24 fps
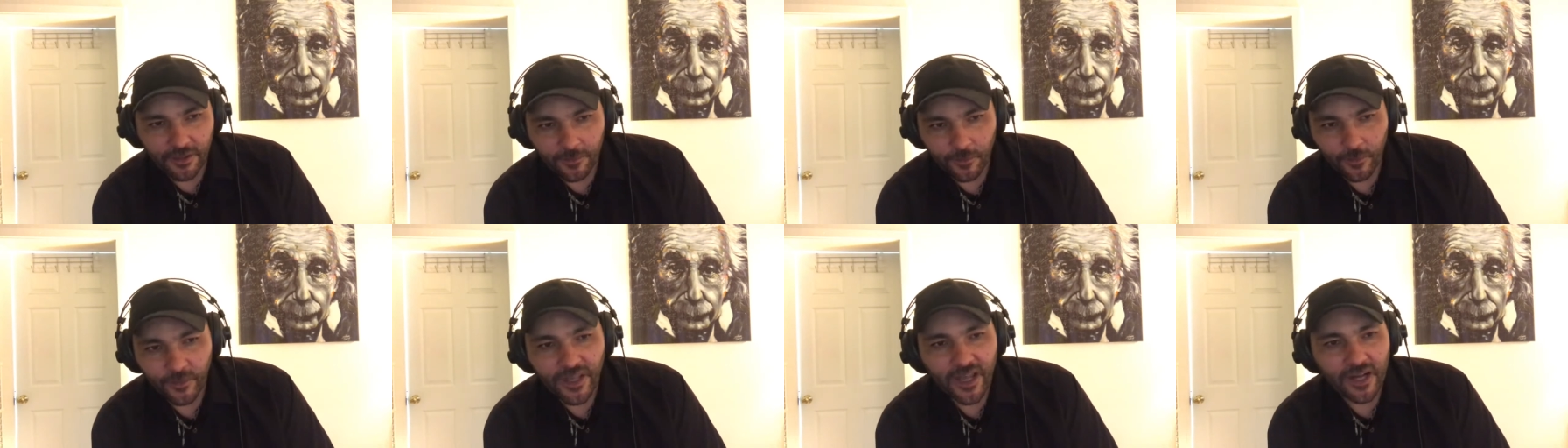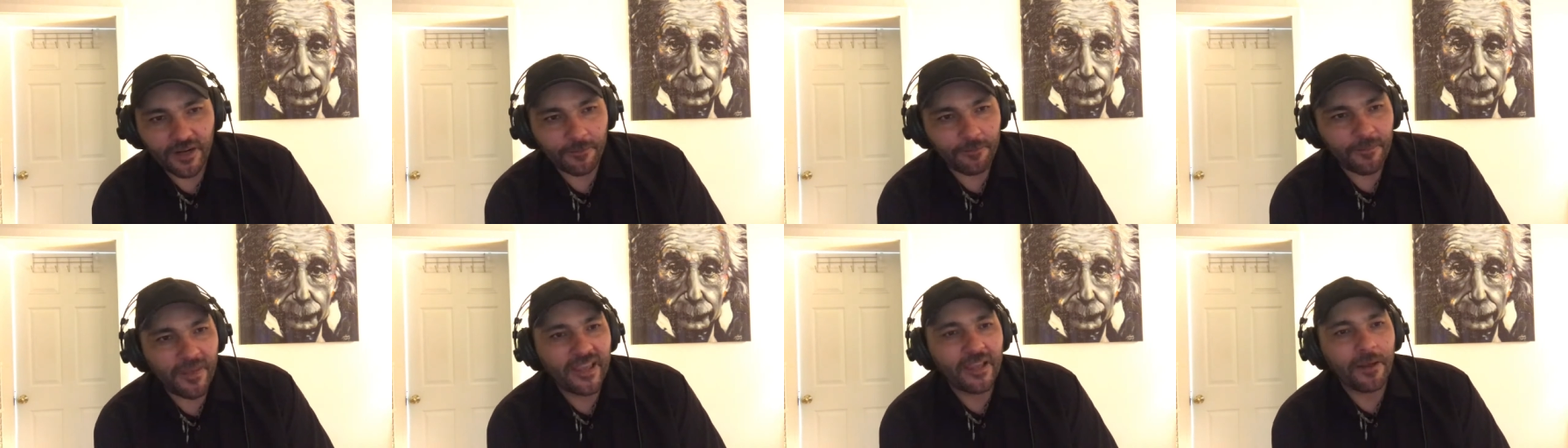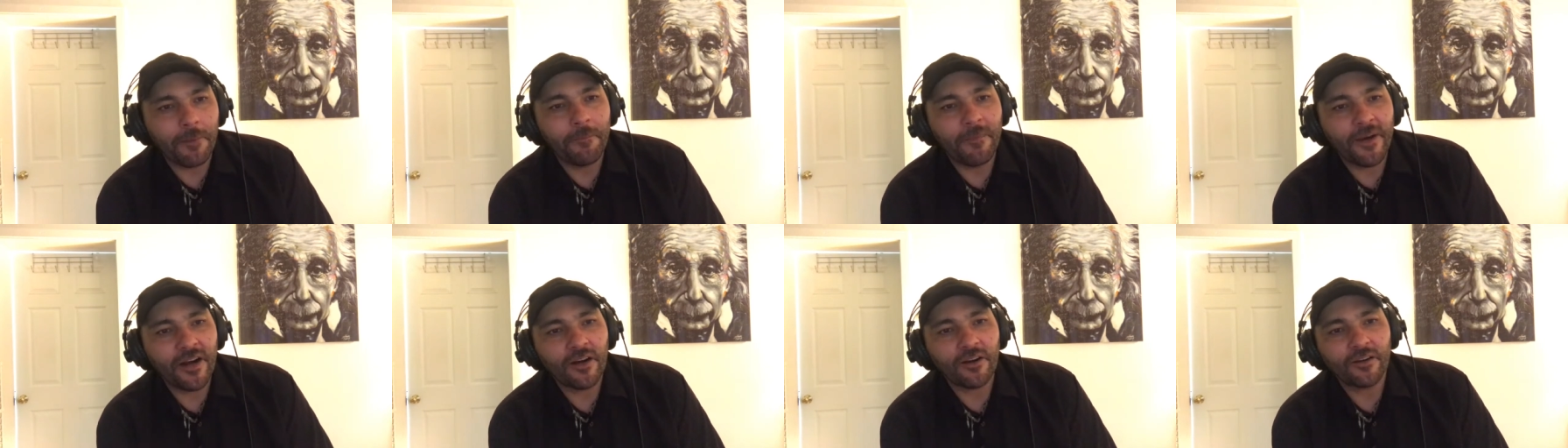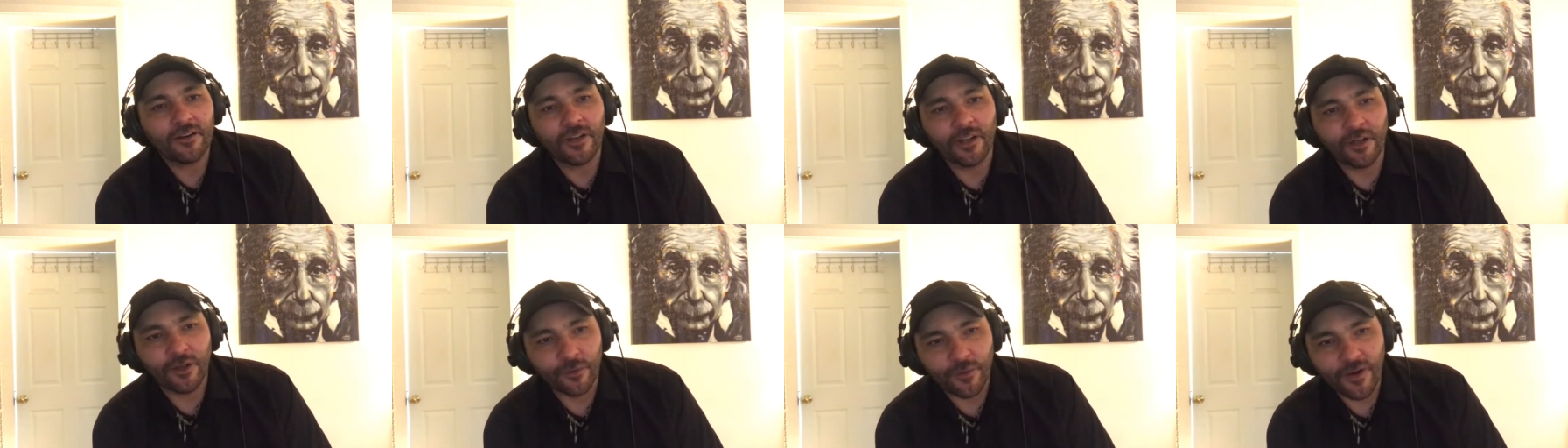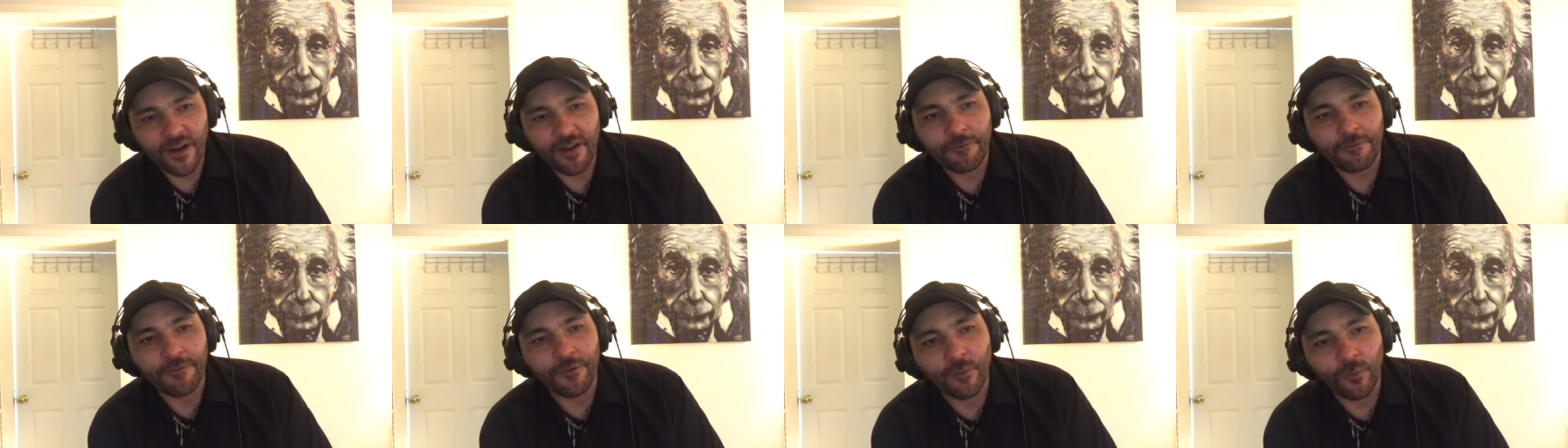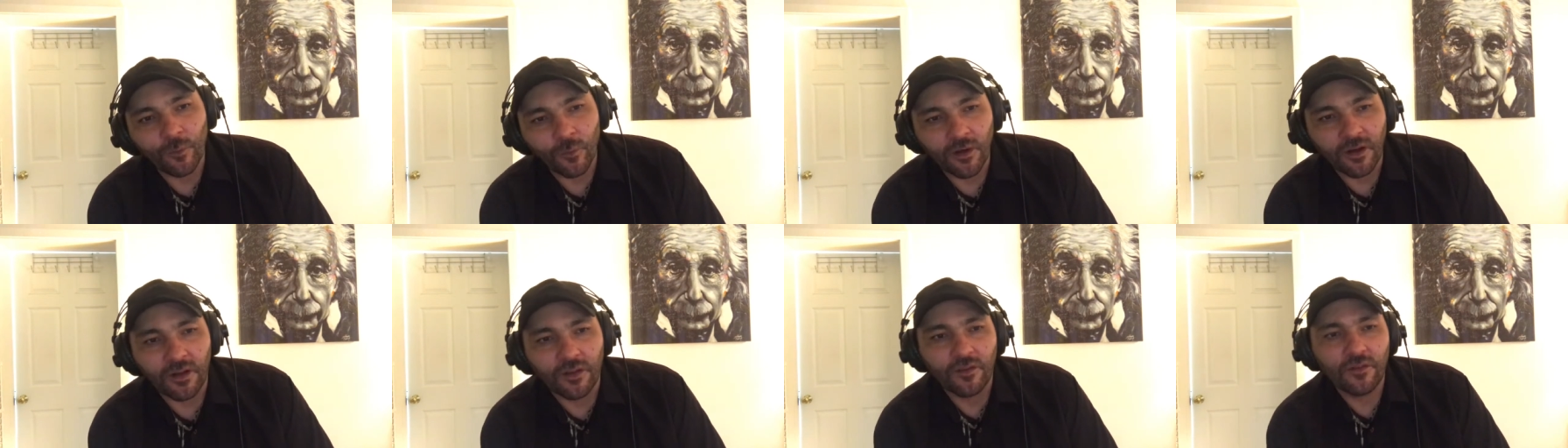We gotta make America great for
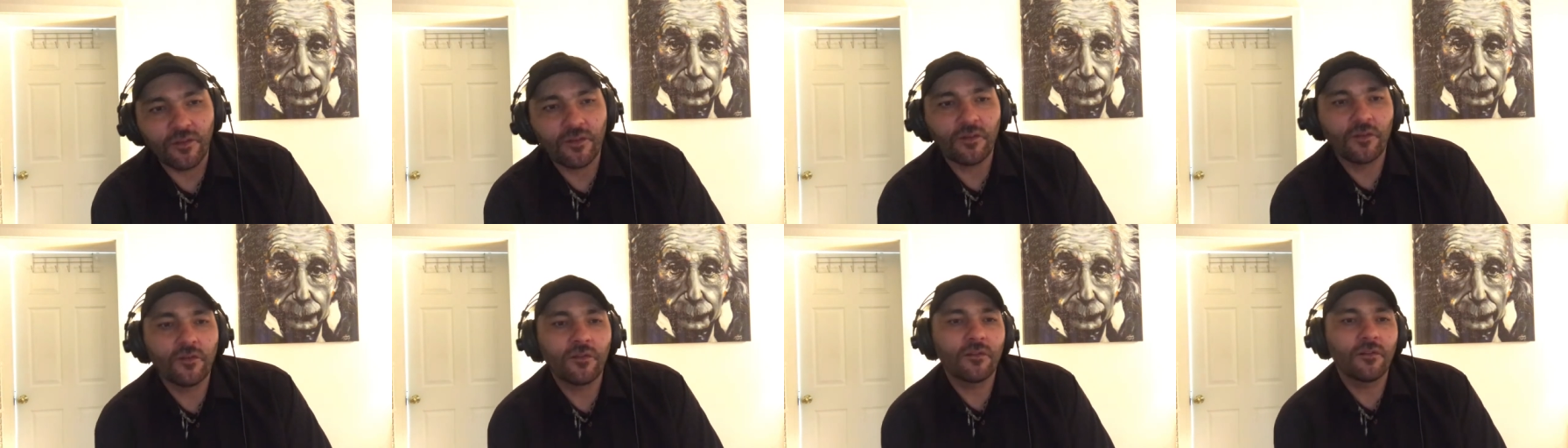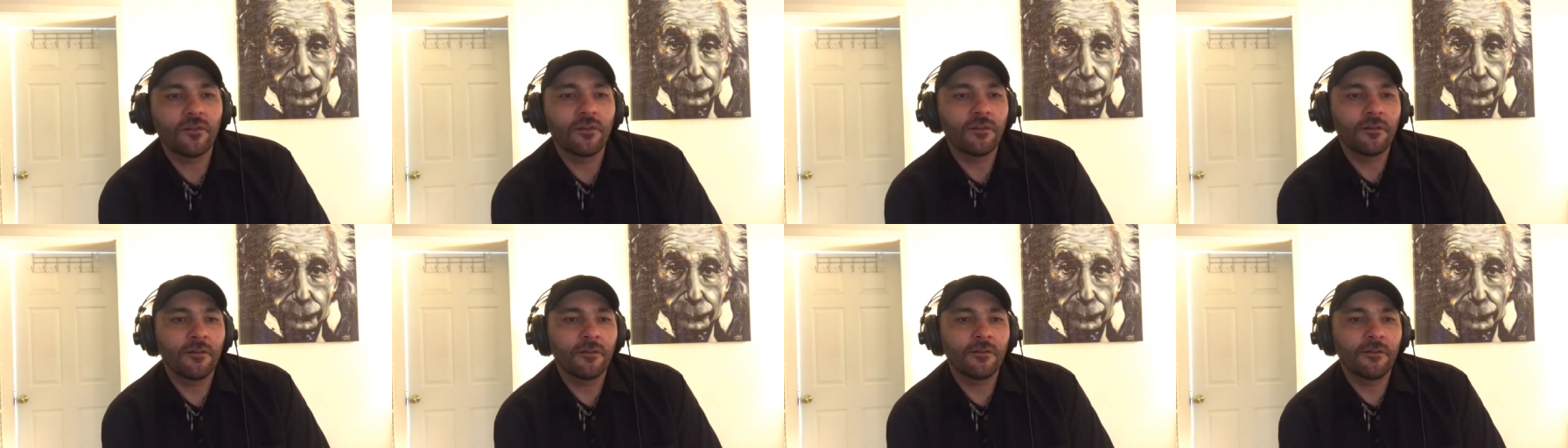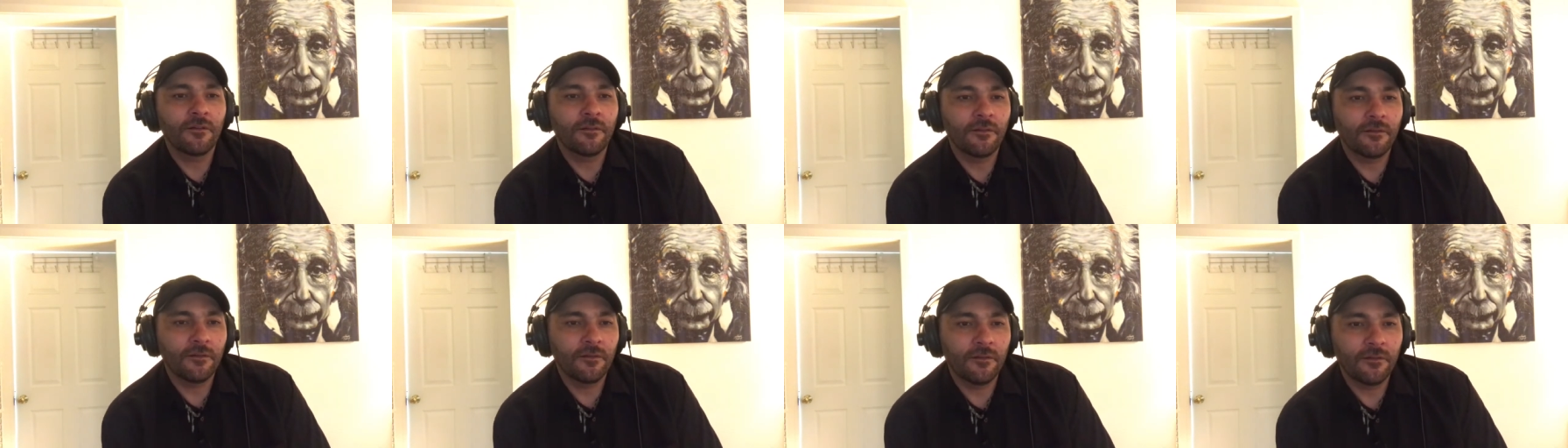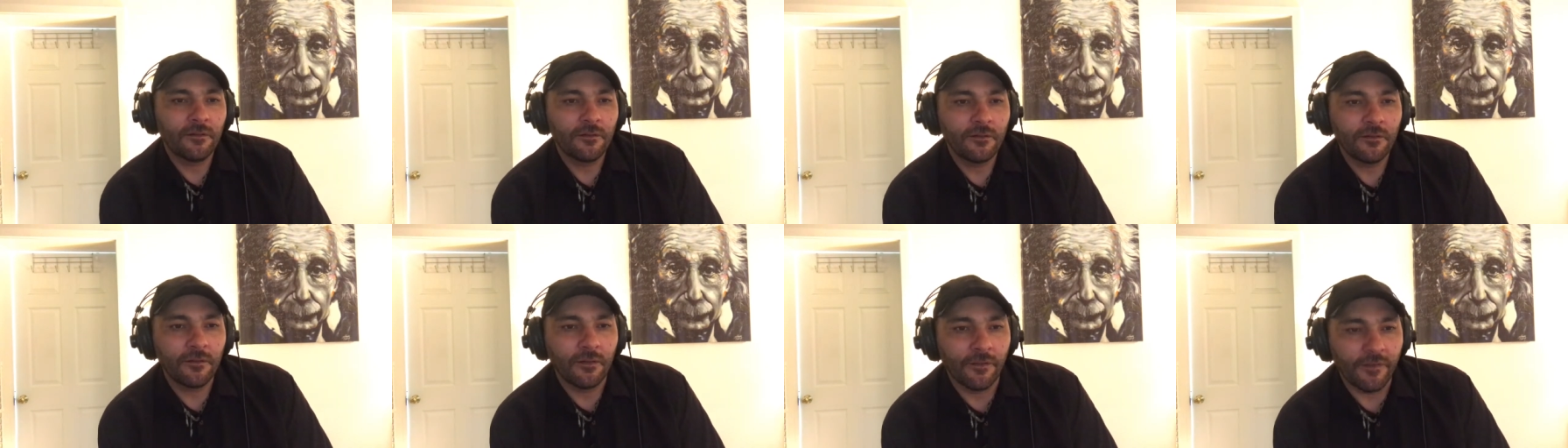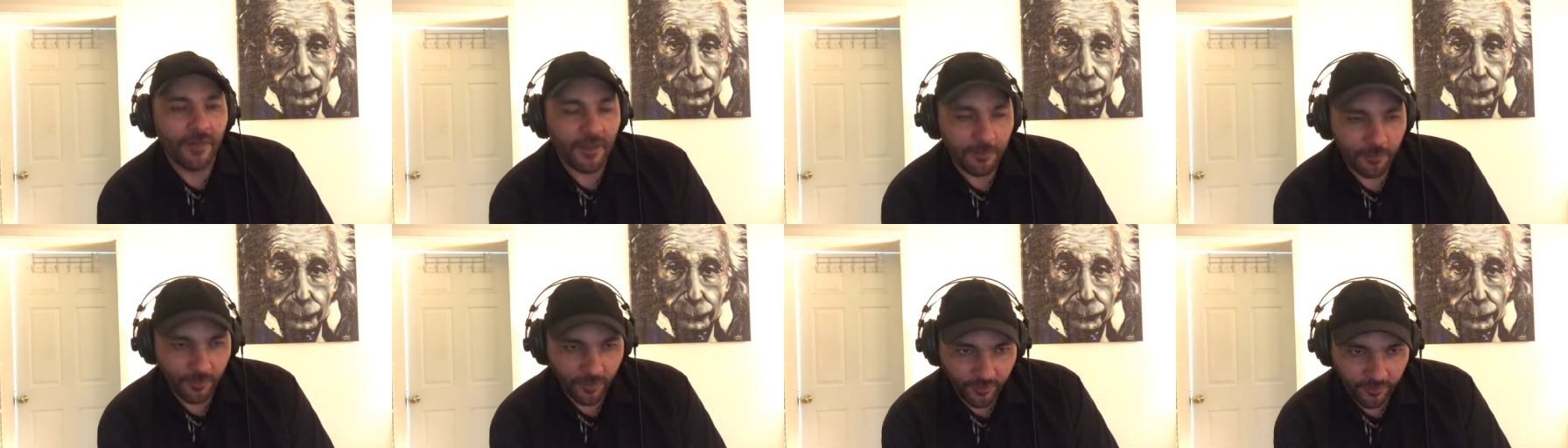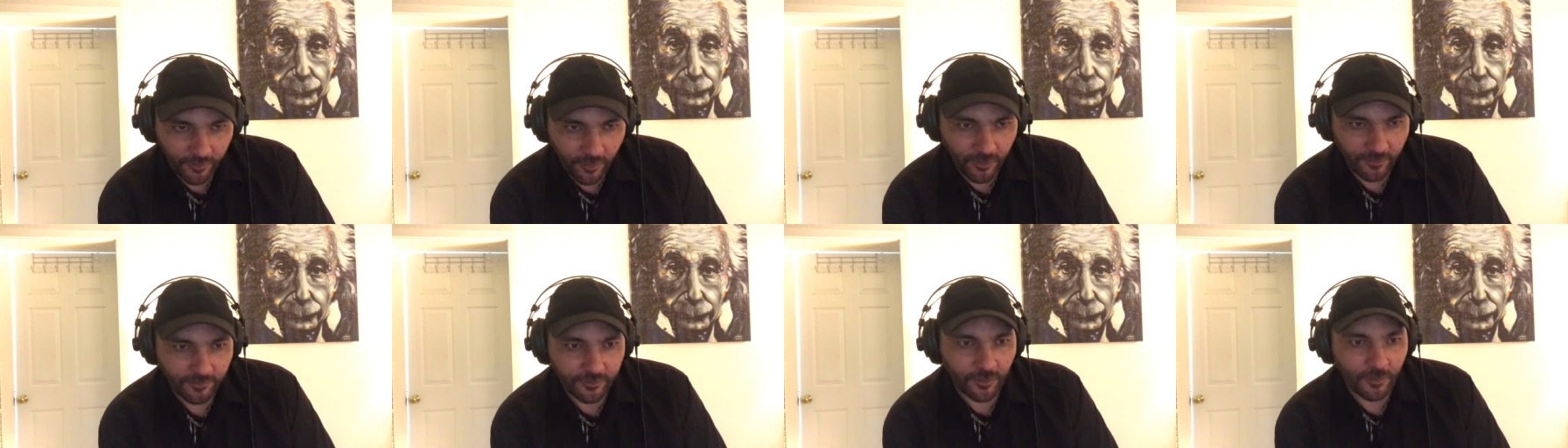once, and then move
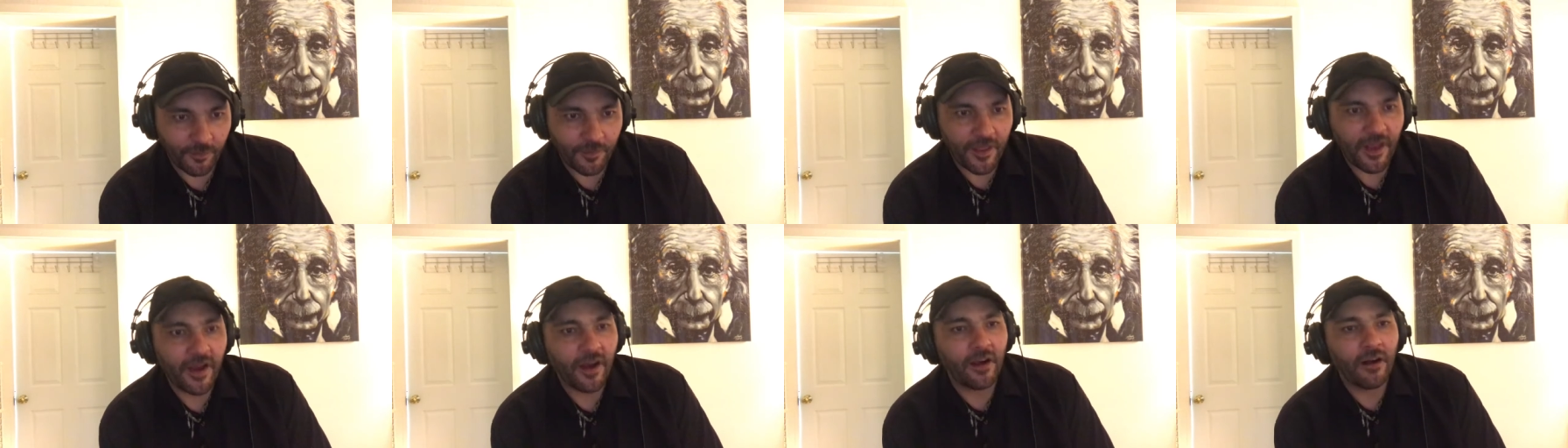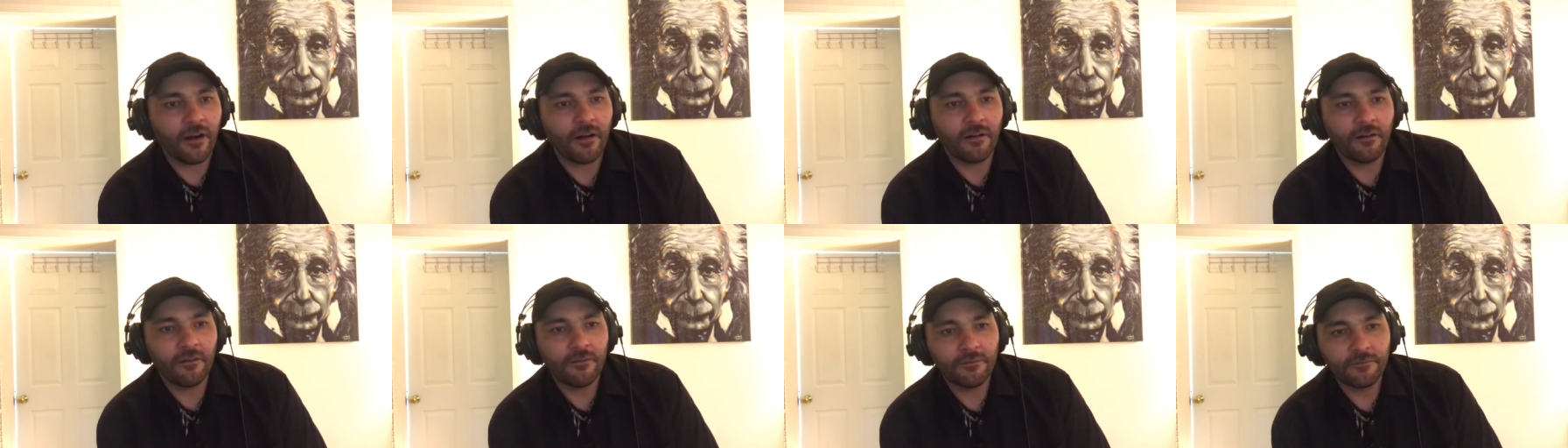on from there.